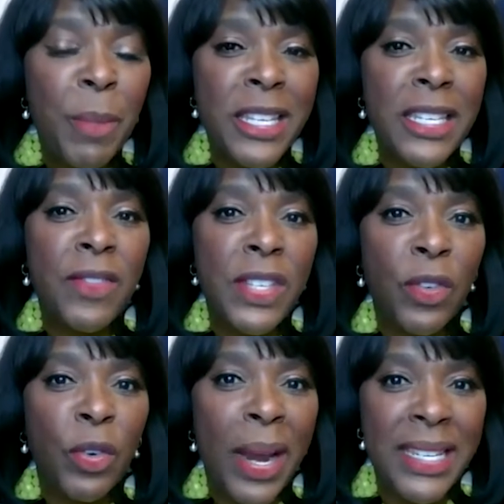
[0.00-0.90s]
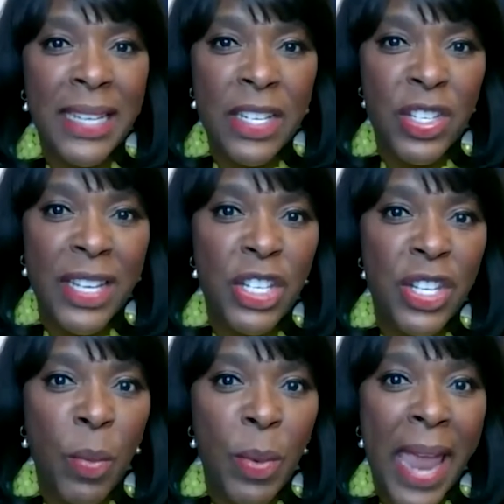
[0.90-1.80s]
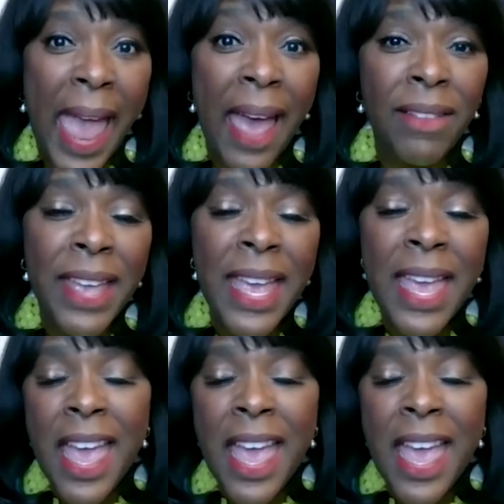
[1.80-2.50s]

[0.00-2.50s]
pieces of civil rights legislation that we have.